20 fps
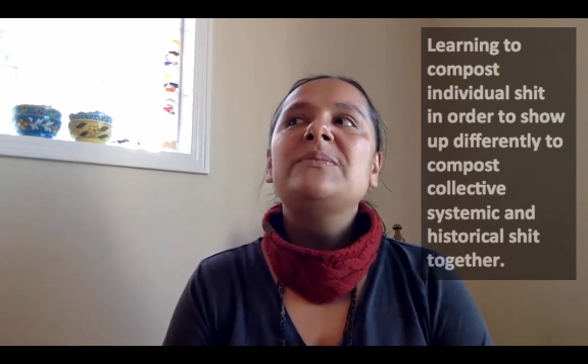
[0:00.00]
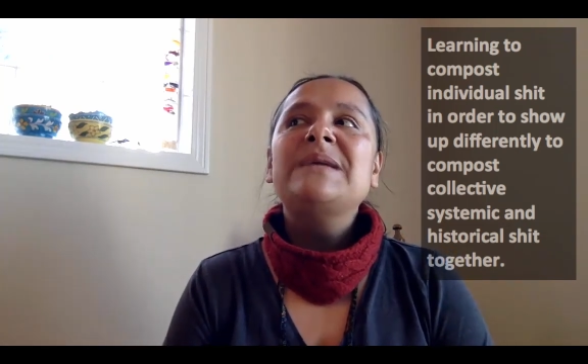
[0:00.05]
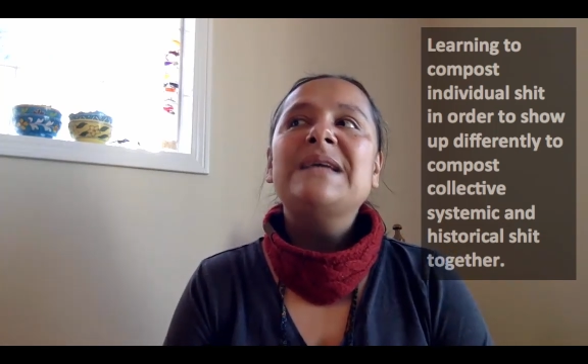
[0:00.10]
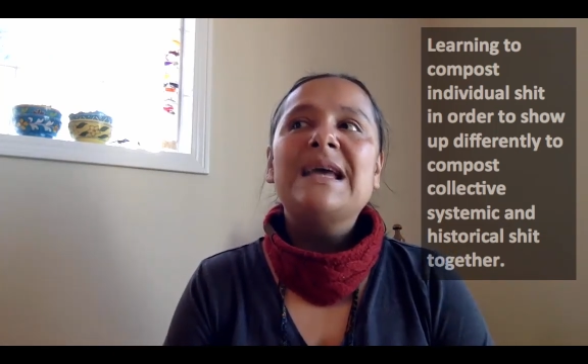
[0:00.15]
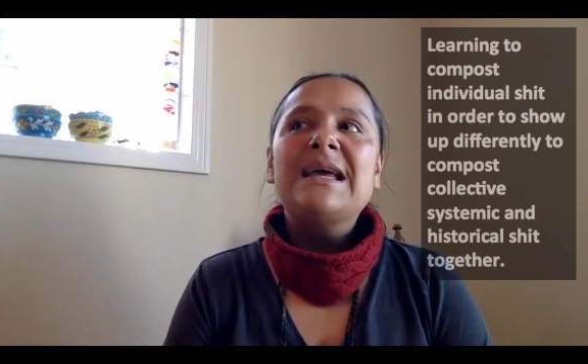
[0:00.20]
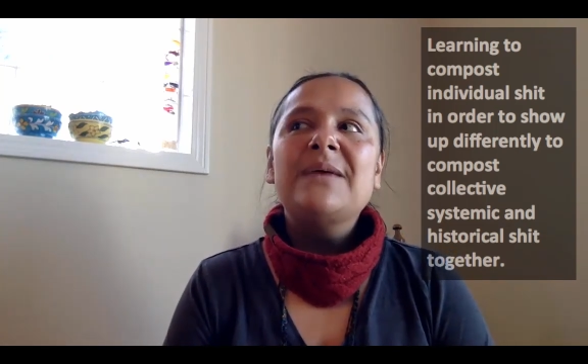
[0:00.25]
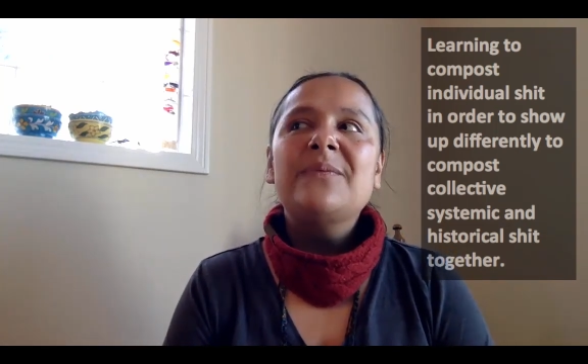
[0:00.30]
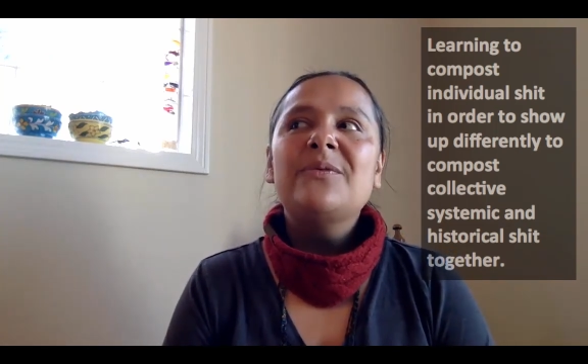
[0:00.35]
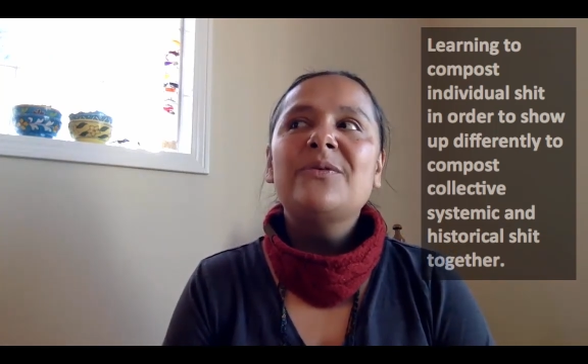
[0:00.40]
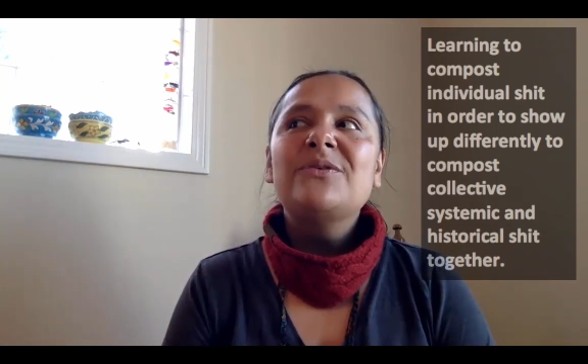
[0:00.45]
be
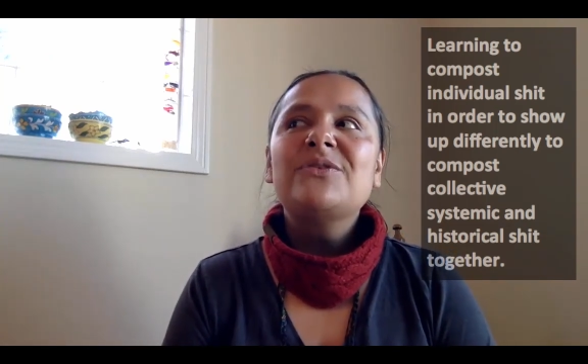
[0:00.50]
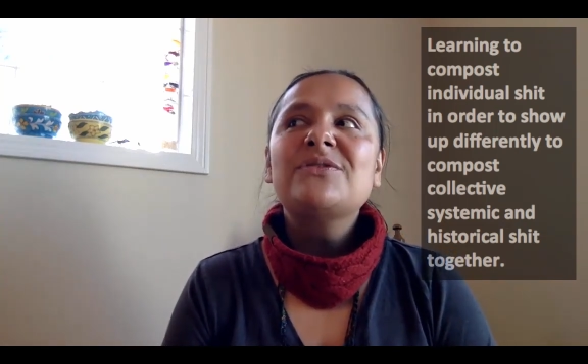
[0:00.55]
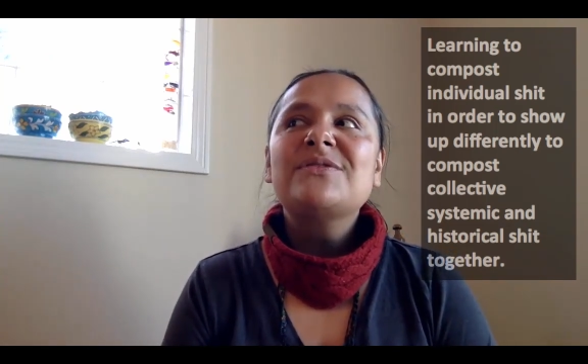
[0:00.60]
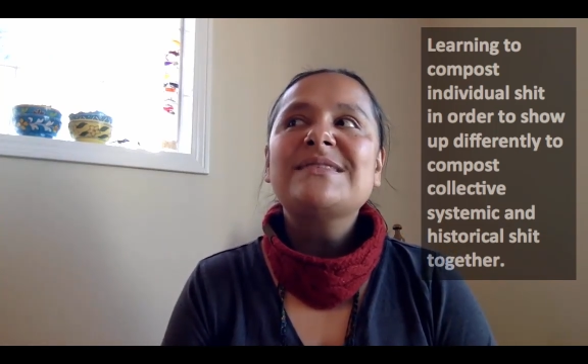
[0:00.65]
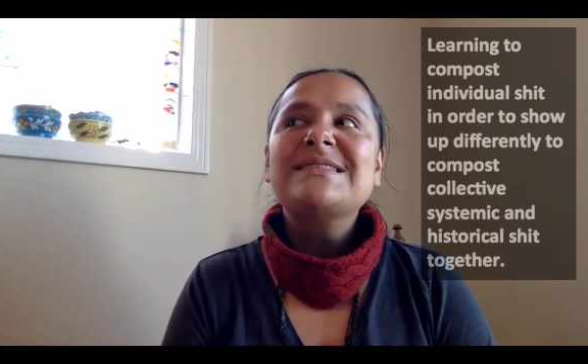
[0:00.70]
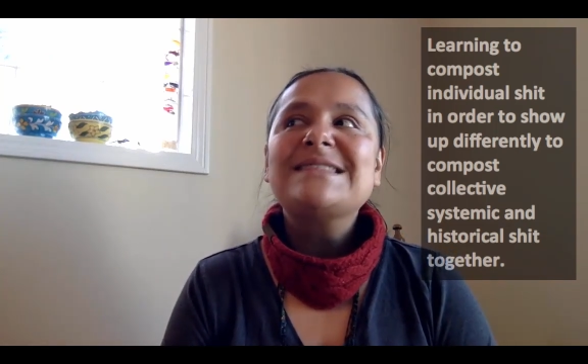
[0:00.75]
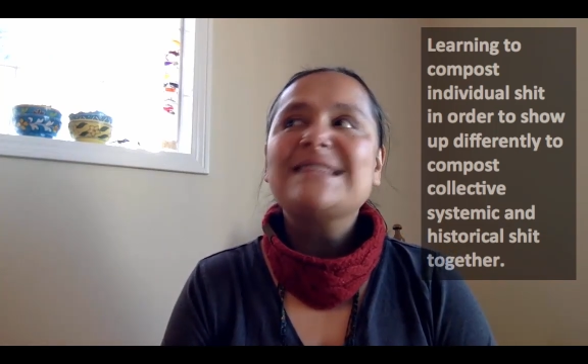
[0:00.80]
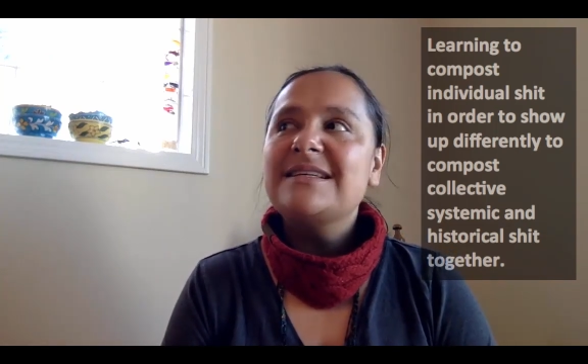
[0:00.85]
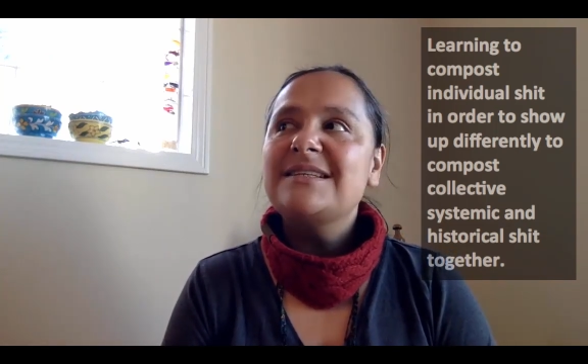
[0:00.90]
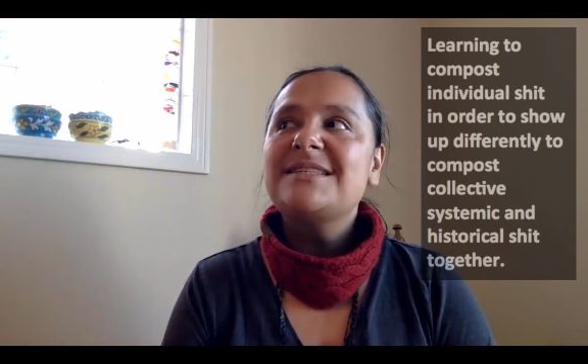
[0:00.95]
able to
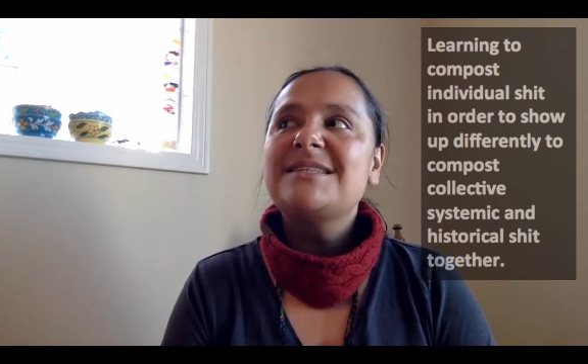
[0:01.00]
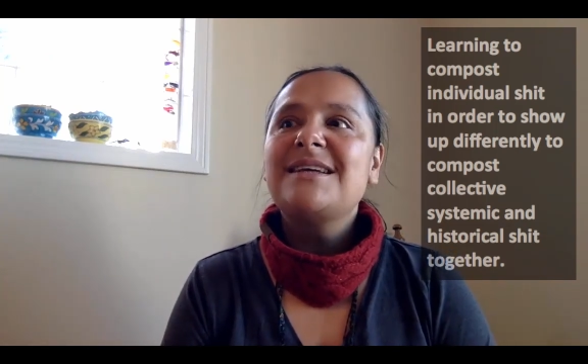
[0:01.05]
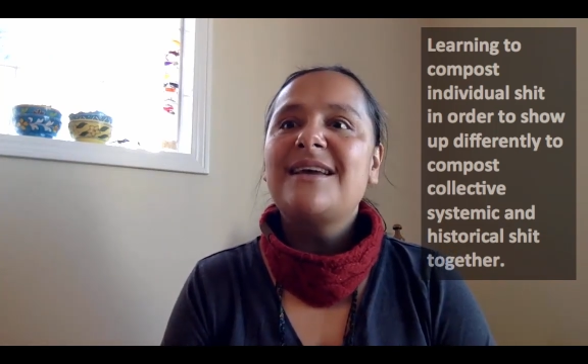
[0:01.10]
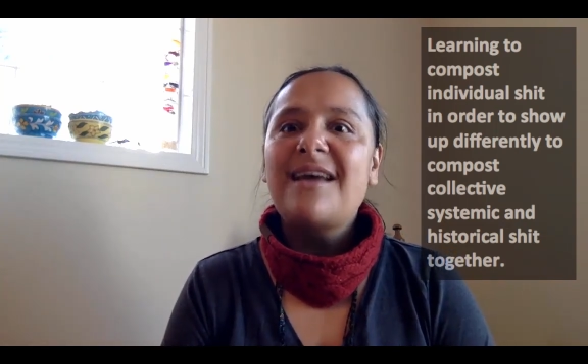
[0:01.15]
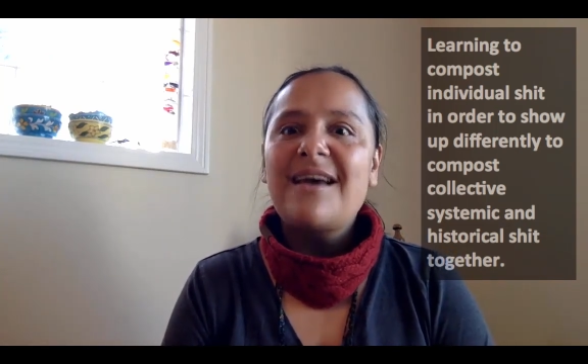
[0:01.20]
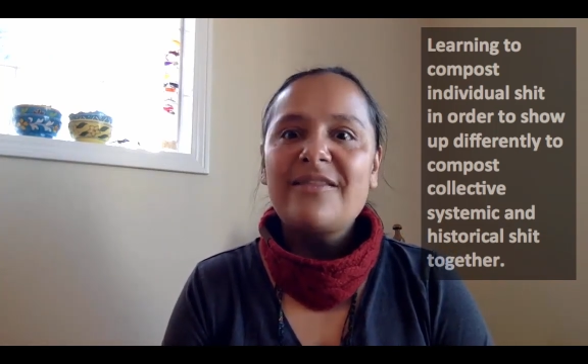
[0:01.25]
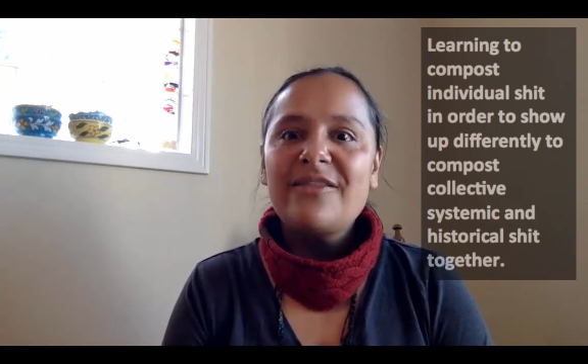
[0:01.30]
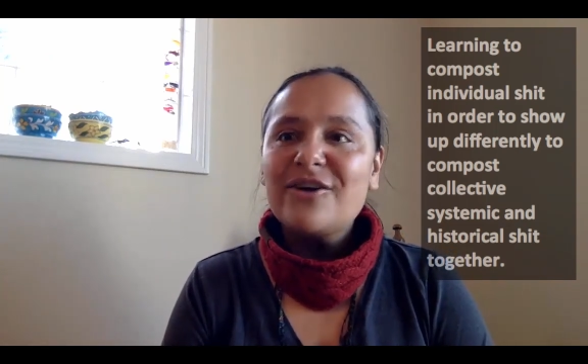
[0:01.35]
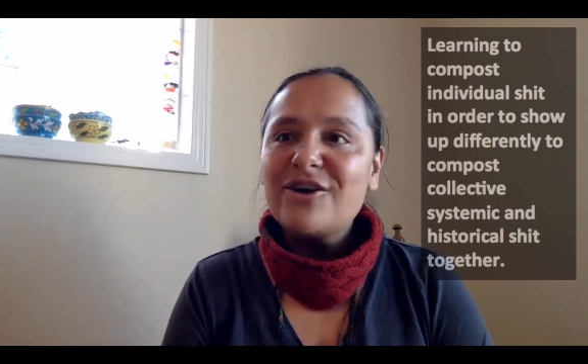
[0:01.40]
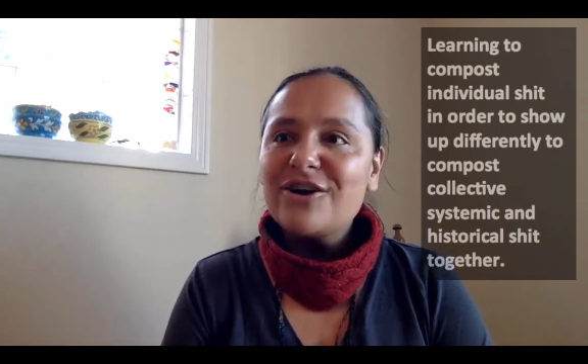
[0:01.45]
sit
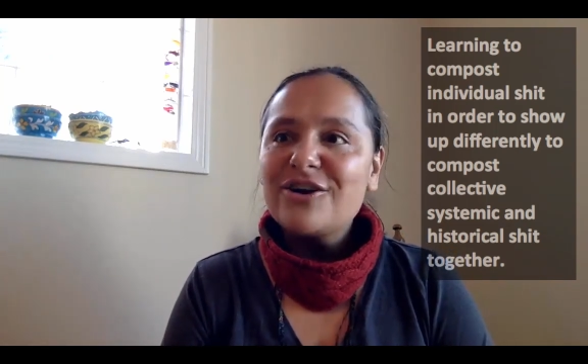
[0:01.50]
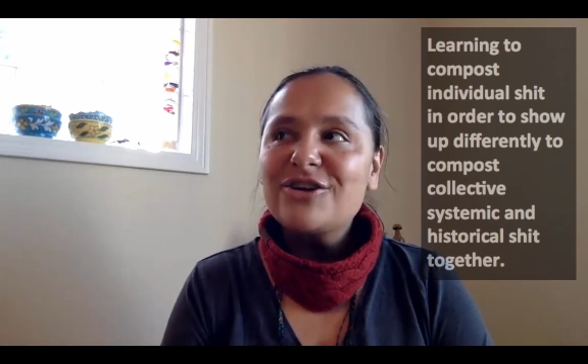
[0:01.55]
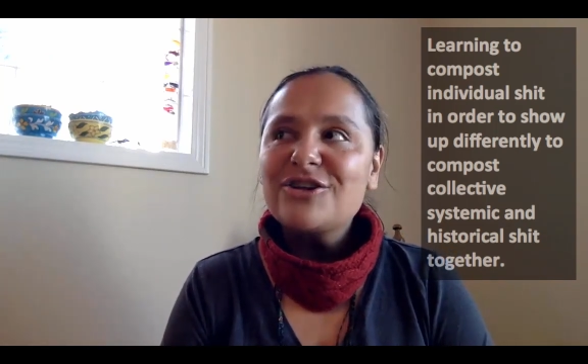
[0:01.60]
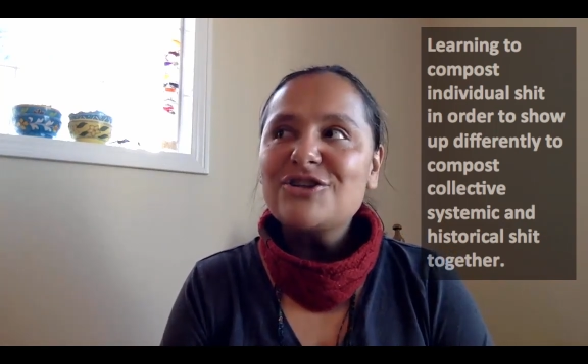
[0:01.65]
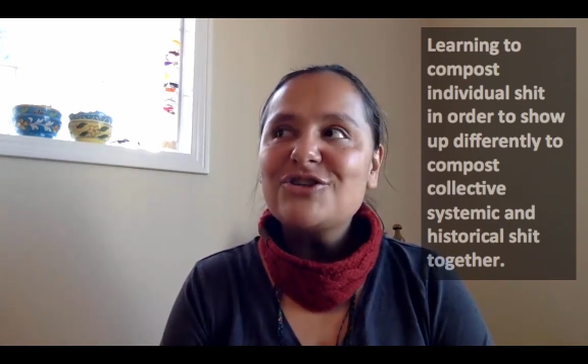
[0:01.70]
together